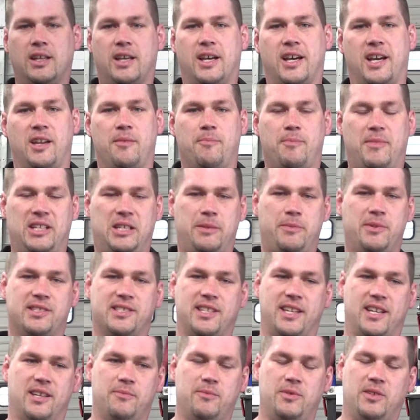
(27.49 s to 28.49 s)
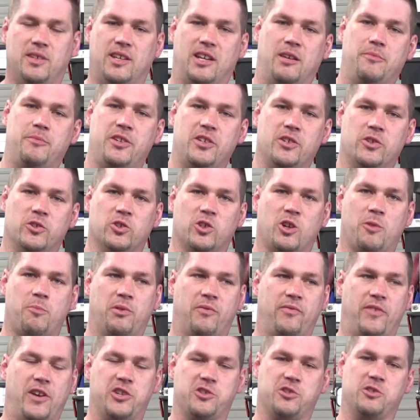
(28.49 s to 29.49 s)
Hi, my name is Sam. I'm the owner of
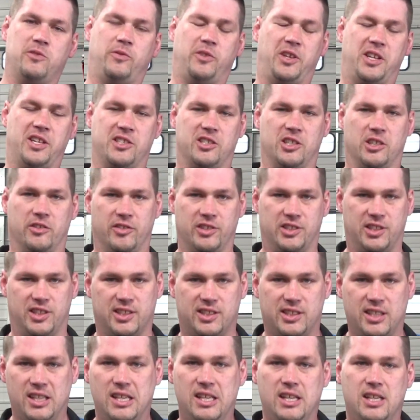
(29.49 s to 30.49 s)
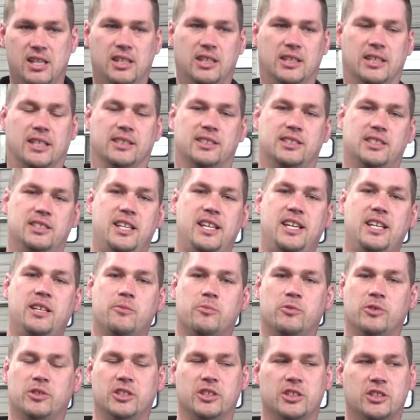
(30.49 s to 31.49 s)
Professional Fleet Services.
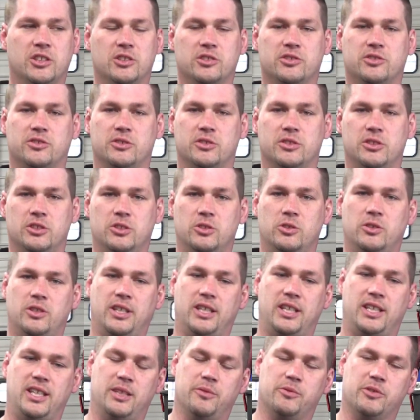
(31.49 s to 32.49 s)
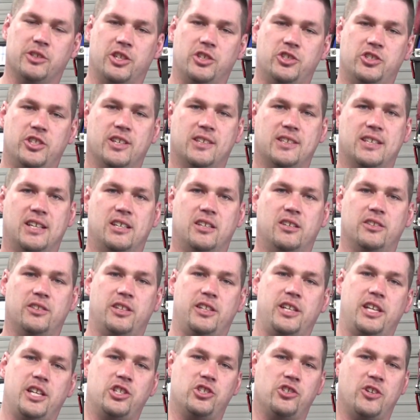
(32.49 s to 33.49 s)
Today we're going to go through and we're going to check
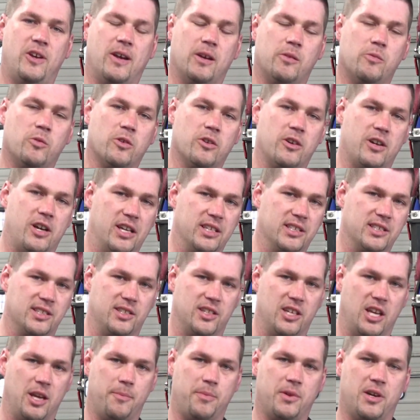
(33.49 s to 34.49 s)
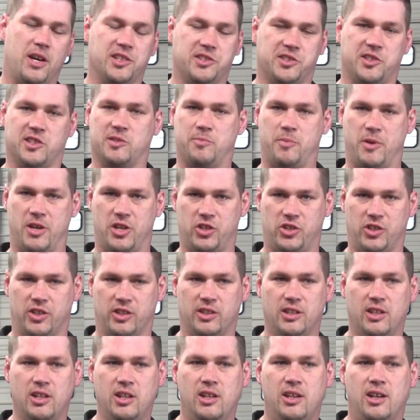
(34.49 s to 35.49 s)
out the Jaguar S-Type
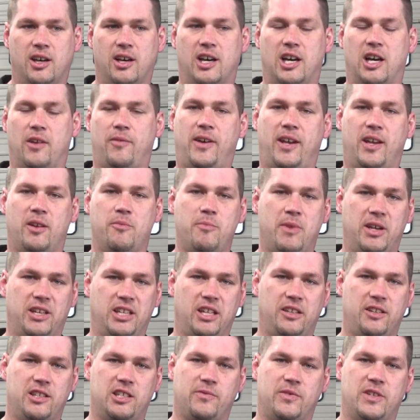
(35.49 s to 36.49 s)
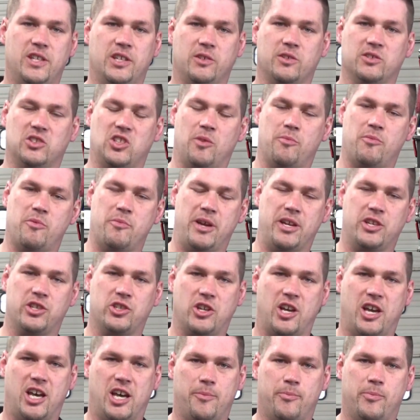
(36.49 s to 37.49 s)
suspension. I've had many of these vehicles come to my
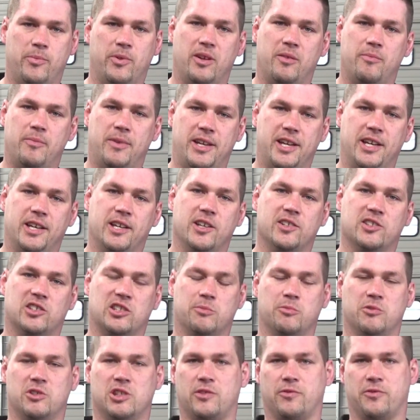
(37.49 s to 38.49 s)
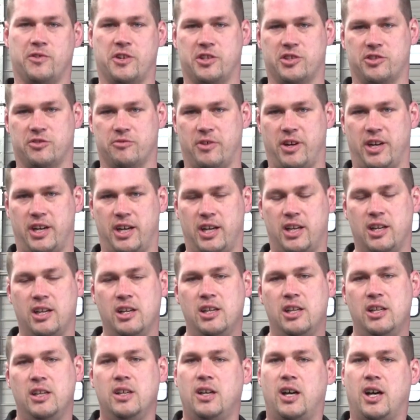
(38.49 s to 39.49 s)
shop and many customers frustrated
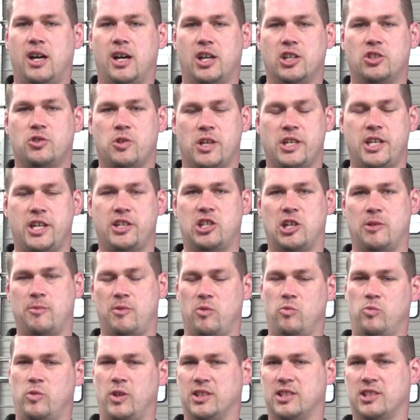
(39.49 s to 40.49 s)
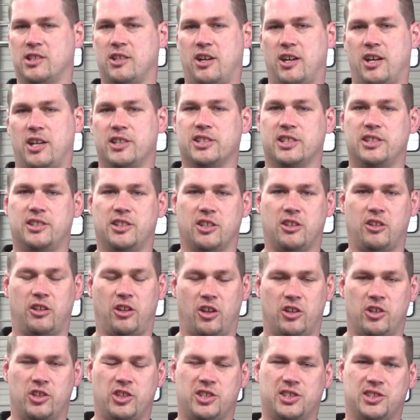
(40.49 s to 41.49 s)
trying to determine what's causing the
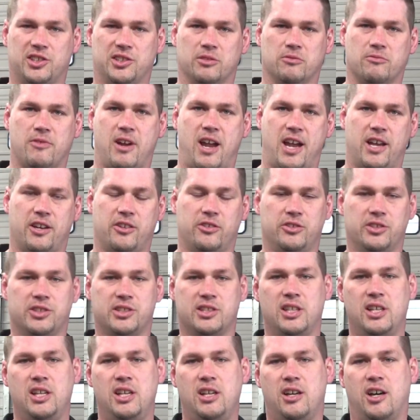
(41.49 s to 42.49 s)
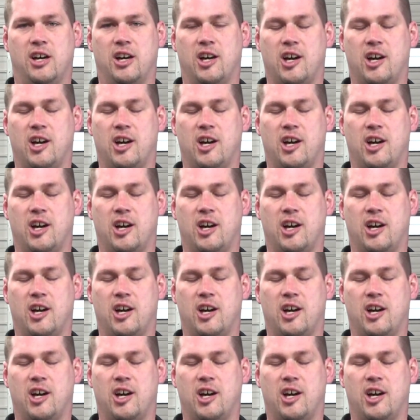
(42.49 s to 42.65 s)
clunks, the rattles,